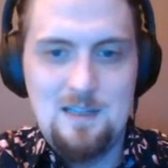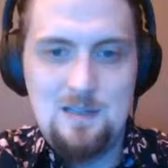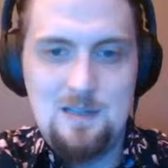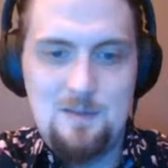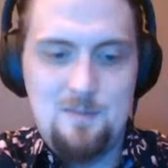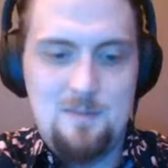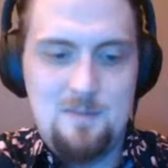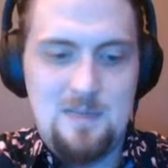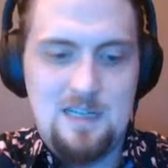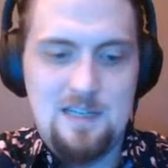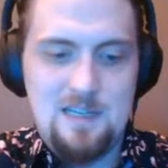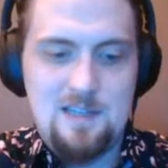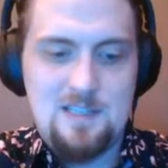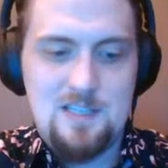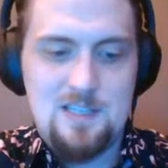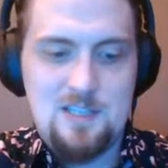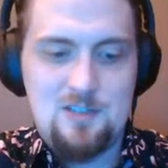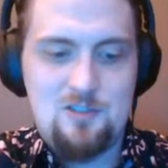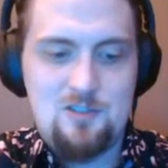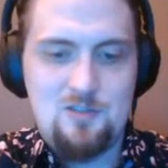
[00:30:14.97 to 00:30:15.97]
my
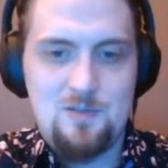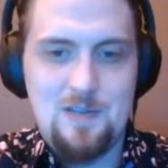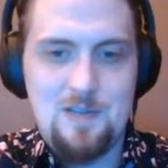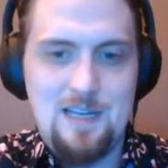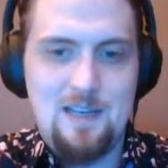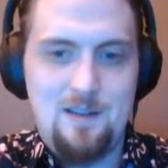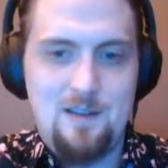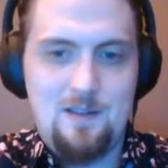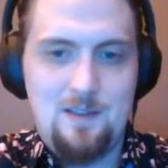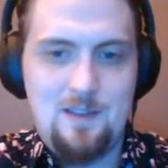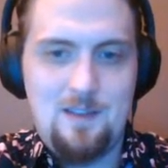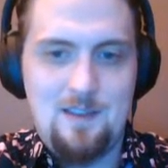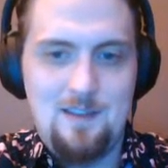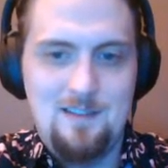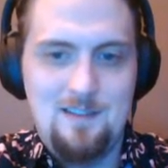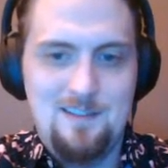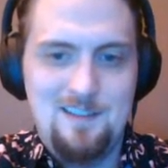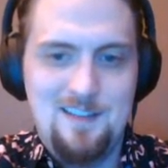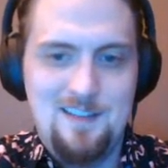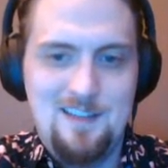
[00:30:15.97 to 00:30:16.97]
strength
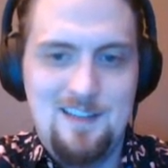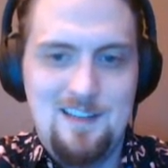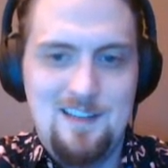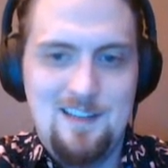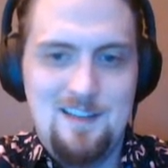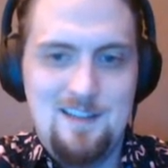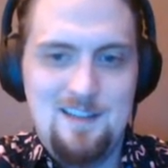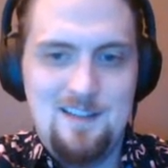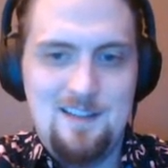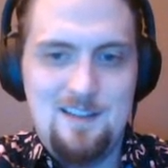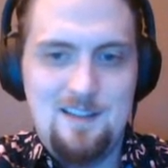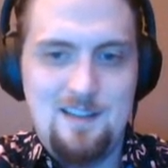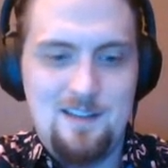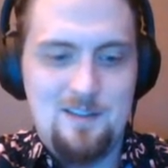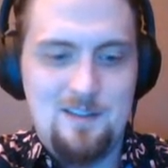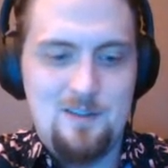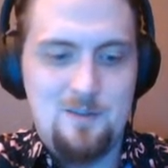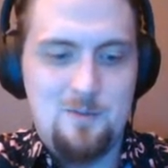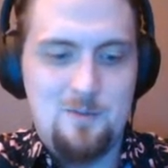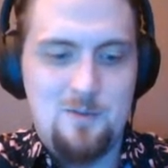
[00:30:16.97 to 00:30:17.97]

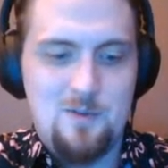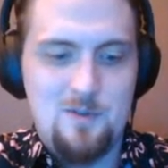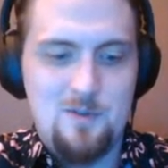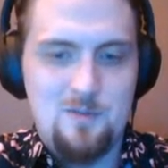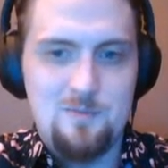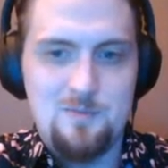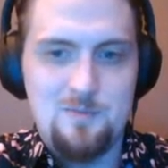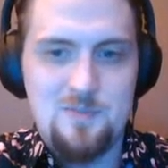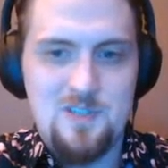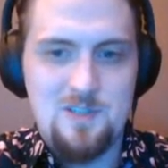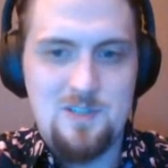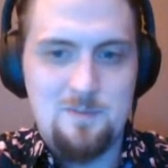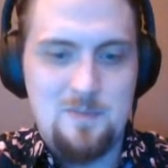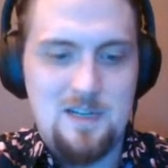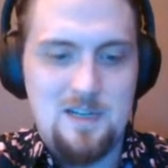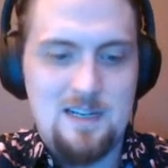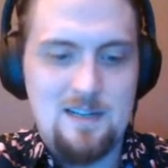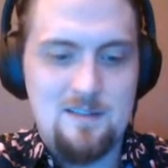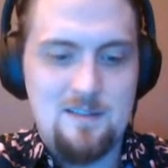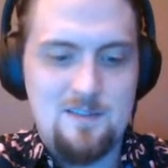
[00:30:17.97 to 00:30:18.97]
in the warm
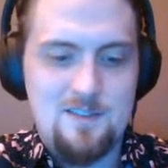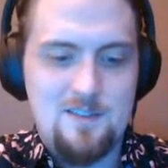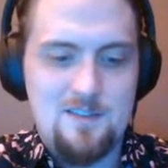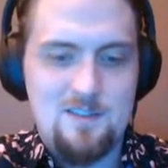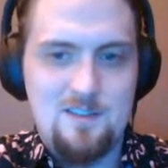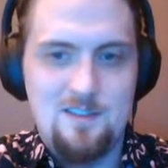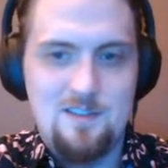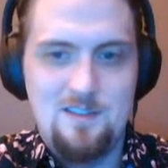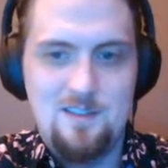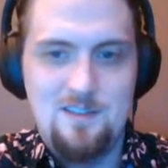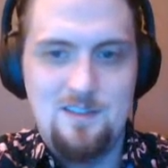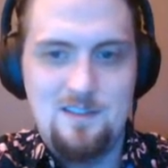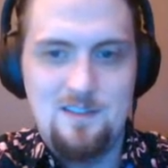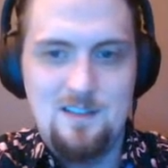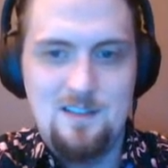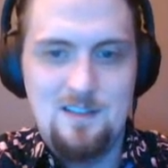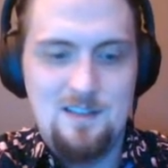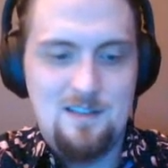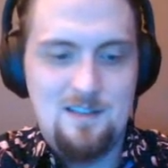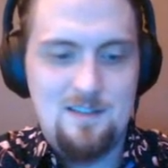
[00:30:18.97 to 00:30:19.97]
spots
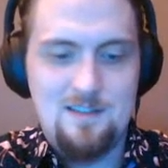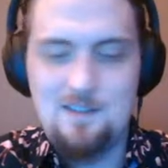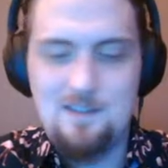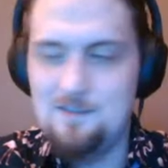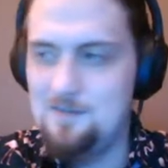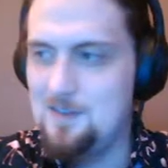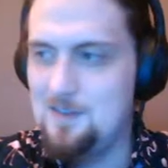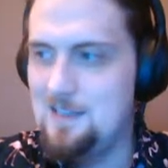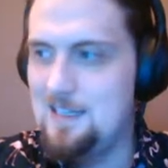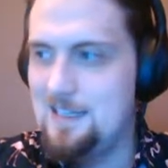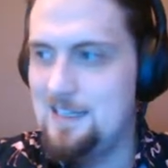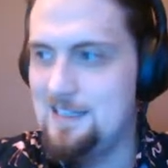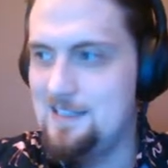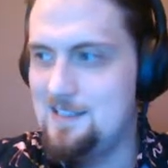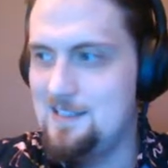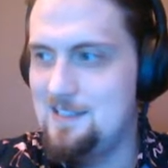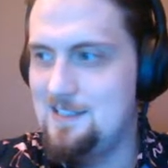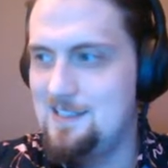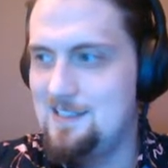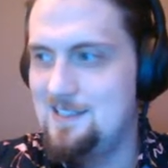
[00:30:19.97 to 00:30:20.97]
of
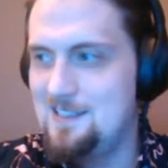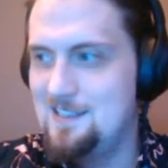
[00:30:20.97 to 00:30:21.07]
light.